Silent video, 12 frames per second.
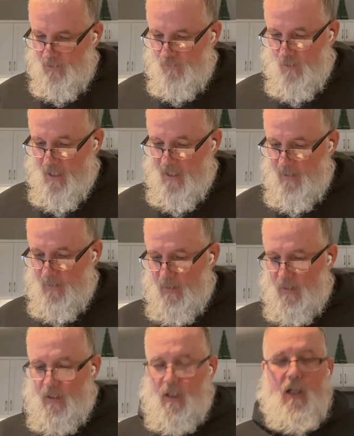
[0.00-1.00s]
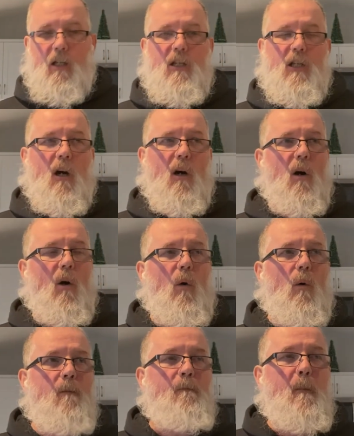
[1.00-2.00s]
right?
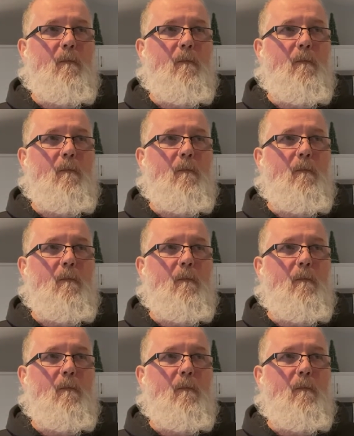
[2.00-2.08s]
So